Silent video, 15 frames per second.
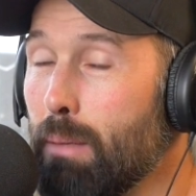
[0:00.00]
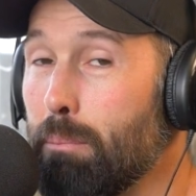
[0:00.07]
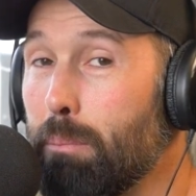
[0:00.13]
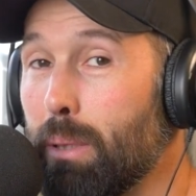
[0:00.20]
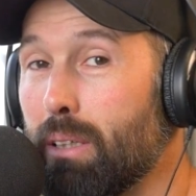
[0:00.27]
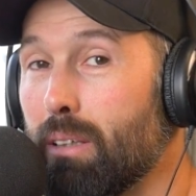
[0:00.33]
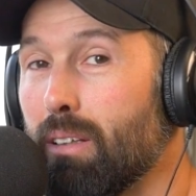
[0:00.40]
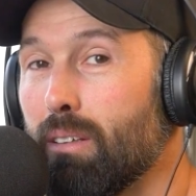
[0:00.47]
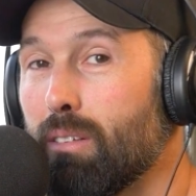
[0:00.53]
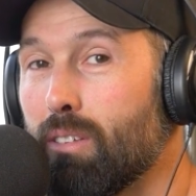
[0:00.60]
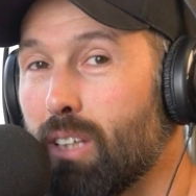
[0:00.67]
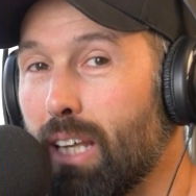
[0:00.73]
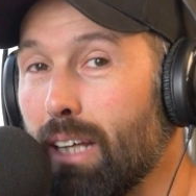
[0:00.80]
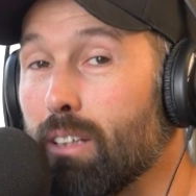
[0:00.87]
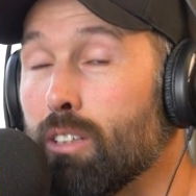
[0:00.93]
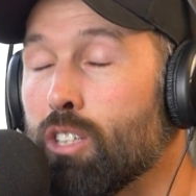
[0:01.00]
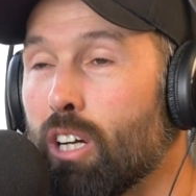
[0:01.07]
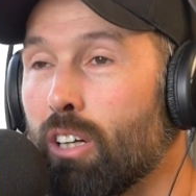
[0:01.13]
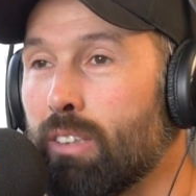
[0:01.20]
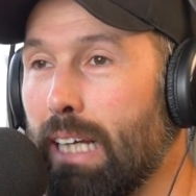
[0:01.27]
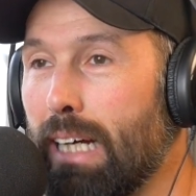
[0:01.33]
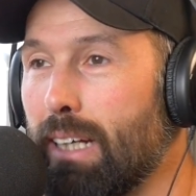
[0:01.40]
But getting choked
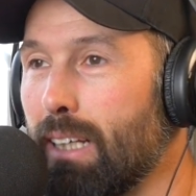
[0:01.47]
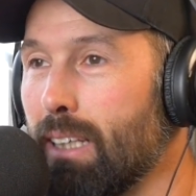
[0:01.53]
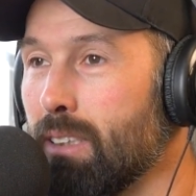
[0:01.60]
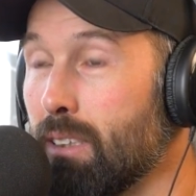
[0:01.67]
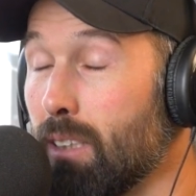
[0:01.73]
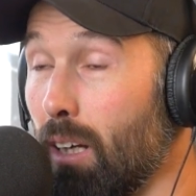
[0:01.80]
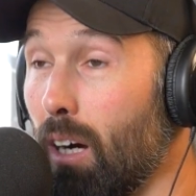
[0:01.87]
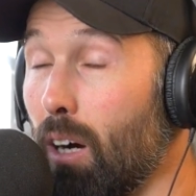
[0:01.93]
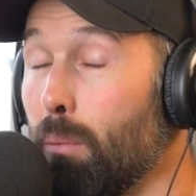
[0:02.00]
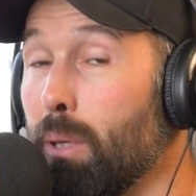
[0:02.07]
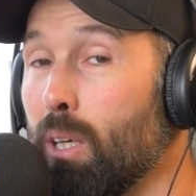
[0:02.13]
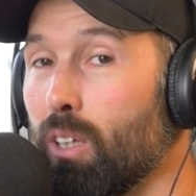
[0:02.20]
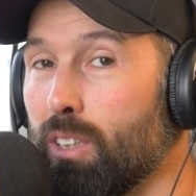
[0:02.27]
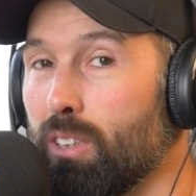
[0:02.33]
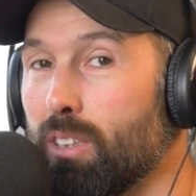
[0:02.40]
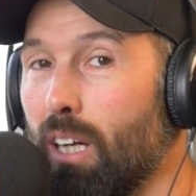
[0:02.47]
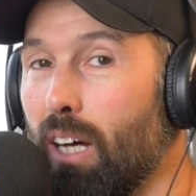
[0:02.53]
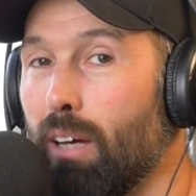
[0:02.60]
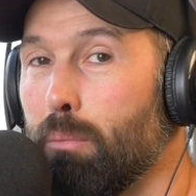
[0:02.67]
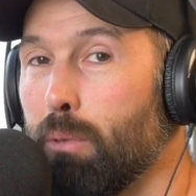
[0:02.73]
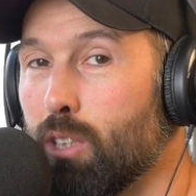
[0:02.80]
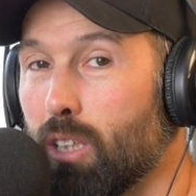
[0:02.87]
out is i'll be honest i have
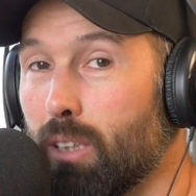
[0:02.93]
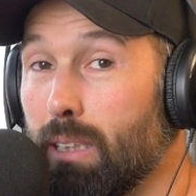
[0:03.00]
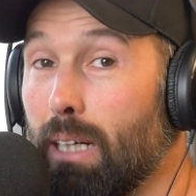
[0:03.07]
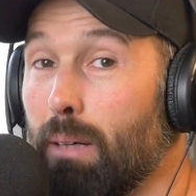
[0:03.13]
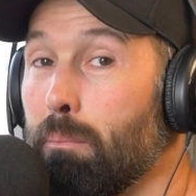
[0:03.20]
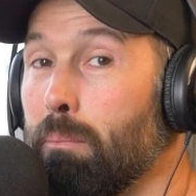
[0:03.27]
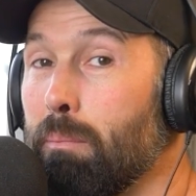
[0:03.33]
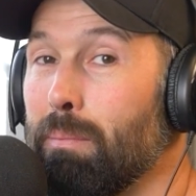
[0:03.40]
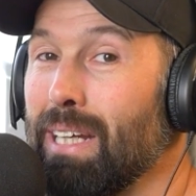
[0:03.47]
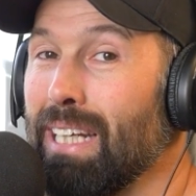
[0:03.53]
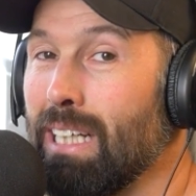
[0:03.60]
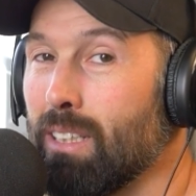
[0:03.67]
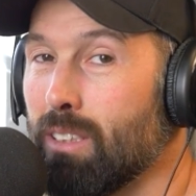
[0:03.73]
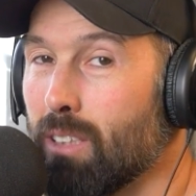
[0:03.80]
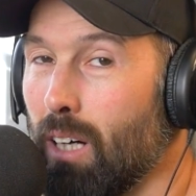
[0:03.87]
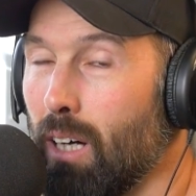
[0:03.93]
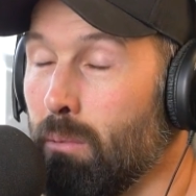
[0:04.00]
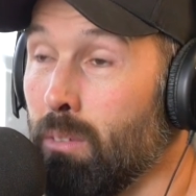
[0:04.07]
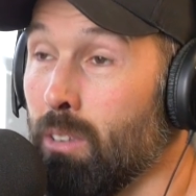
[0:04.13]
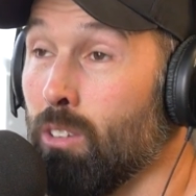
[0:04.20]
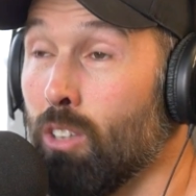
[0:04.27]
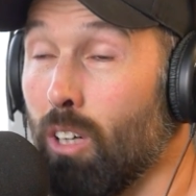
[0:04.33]
been choked out many a time
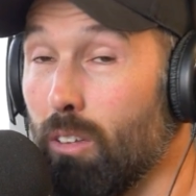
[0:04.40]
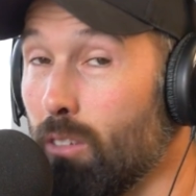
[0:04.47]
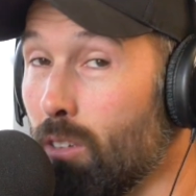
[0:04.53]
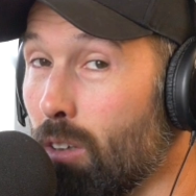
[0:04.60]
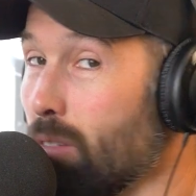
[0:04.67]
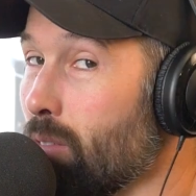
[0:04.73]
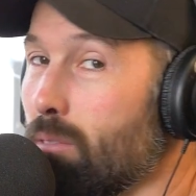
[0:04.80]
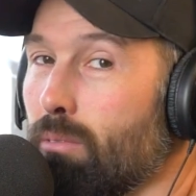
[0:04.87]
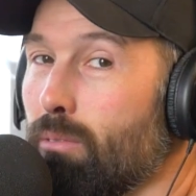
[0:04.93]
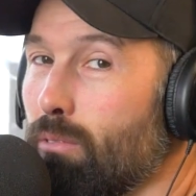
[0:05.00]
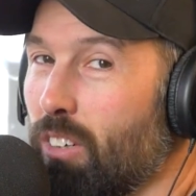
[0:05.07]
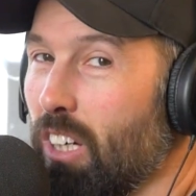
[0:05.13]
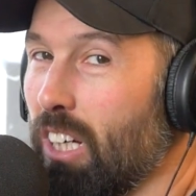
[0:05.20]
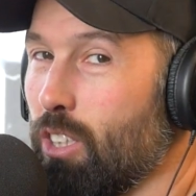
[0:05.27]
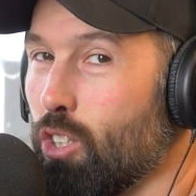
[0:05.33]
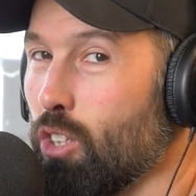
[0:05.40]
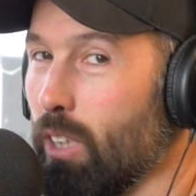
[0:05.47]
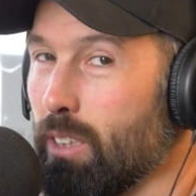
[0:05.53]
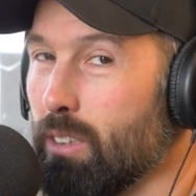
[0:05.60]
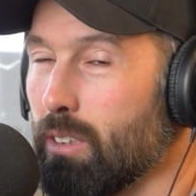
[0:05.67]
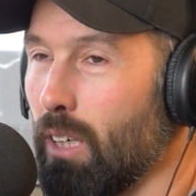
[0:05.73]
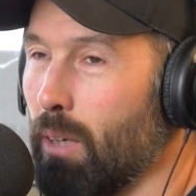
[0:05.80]
not not by
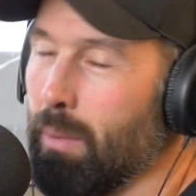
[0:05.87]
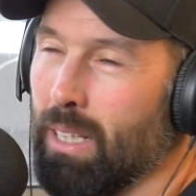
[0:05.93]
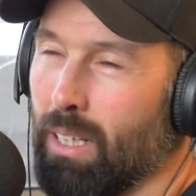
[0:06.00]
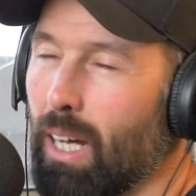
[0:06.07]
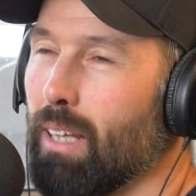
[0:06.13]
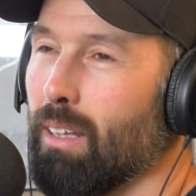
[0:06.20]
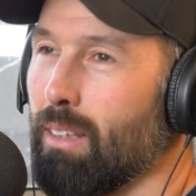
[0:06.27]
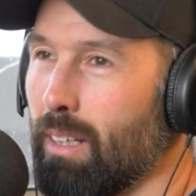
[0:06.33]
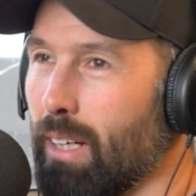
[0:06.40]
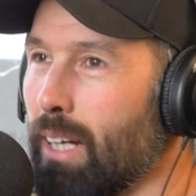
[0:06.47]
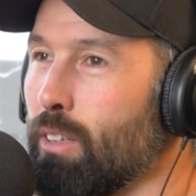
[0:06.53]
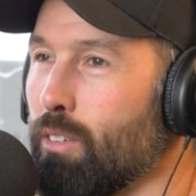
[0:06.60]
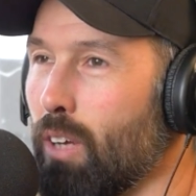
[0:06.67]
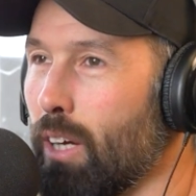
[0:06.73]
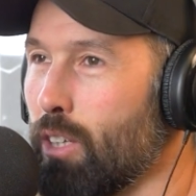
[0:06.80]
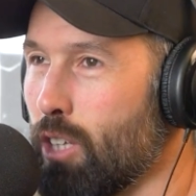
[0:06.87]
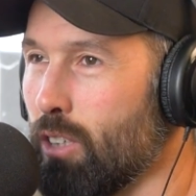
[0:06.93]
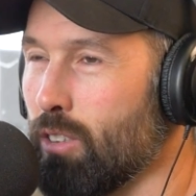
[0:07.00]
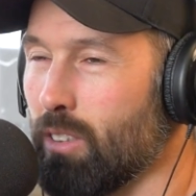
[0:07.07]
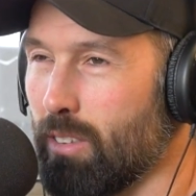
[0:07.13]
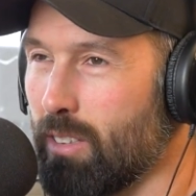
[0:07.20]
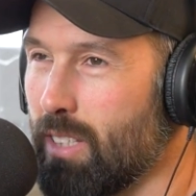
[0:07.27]
choice i mean other than i, I chose
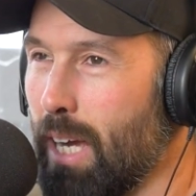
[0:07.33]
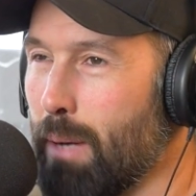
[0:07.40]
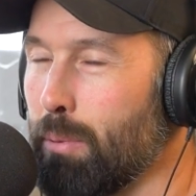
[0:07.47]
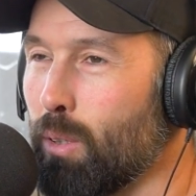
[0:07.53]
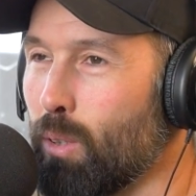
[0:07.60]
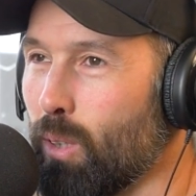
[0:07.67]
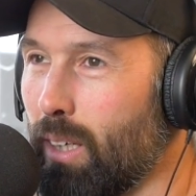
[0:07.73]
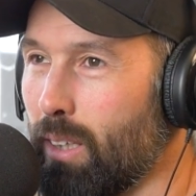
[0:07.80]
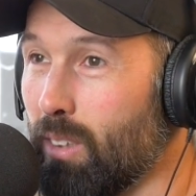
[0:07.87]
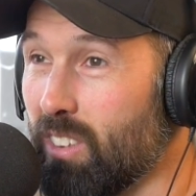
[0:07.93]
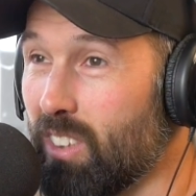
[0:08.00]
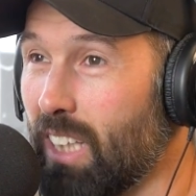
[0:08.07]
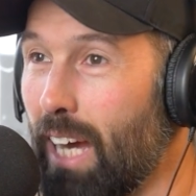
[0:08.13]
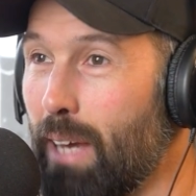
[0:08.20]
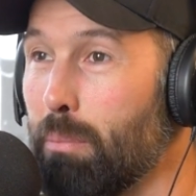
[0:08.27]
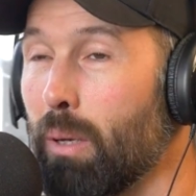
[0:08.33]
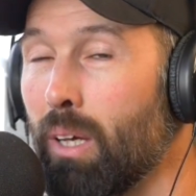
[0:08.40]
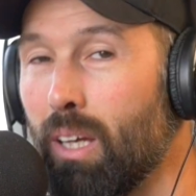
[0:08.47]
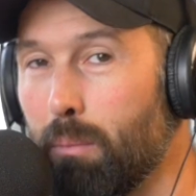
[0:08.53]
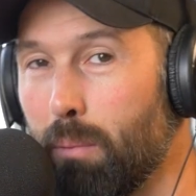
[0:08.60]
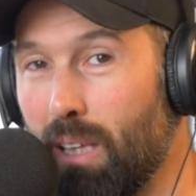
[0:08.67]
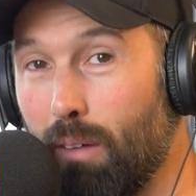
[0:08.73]
not to tap and thought i could escape yeah.
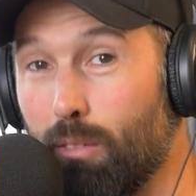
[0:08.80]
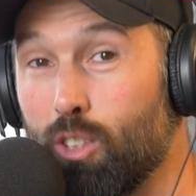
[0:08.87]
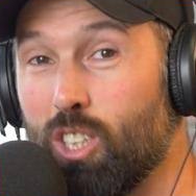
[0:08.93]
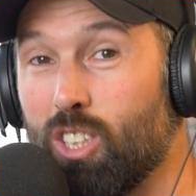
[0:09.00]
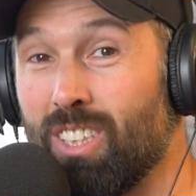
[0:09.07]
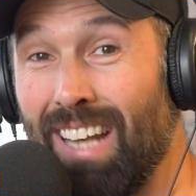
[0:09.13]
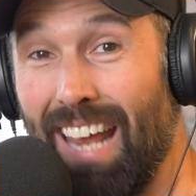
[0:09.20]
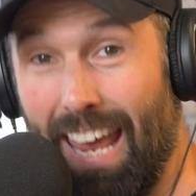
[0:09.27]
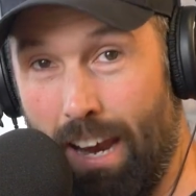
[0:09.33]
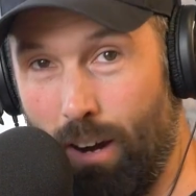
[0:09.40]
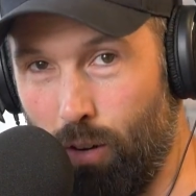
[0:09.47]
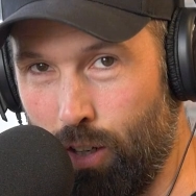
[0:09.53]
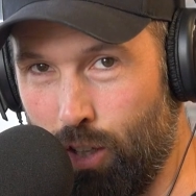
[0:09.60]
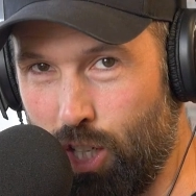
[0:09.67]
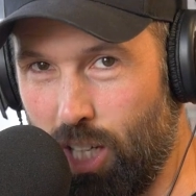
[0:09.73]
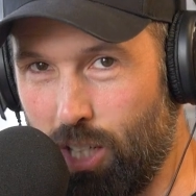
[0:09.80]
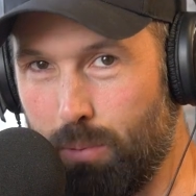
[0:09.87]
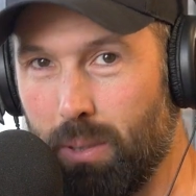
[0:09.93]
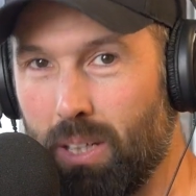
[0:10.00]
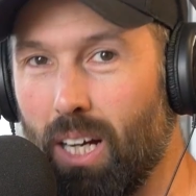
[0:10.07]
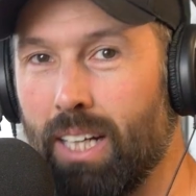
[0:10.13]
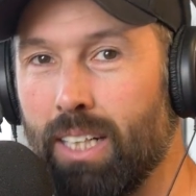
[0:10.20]
but that was just an error in judgment
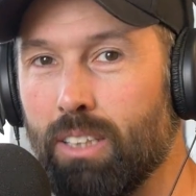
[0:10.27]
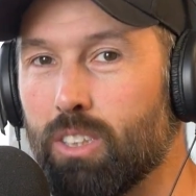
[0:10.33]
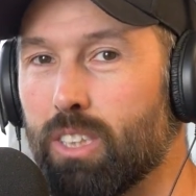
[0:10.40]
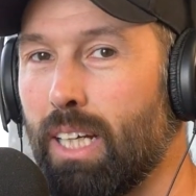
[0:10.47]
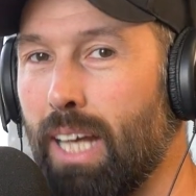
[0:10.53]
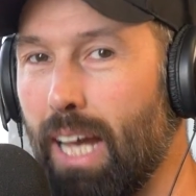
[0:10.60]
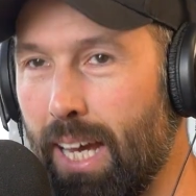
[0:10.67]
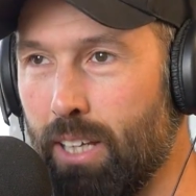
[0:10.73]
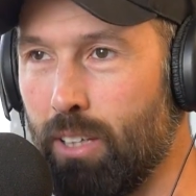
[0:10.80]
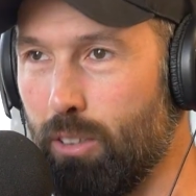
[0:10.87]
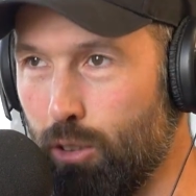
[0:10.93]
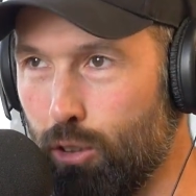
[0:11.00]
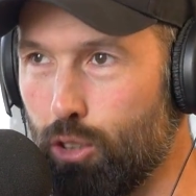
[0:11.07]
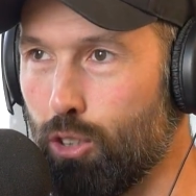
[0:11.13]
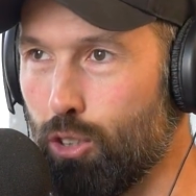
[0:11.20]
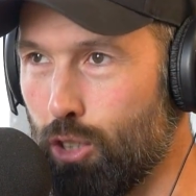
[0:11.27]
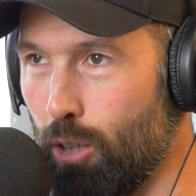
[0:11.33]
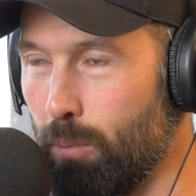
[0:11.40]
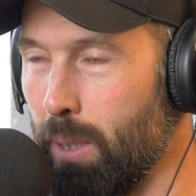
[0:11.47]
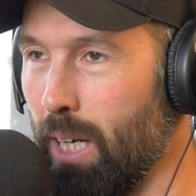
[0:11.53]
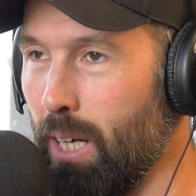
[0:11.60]
i didn't say hey you should choke me out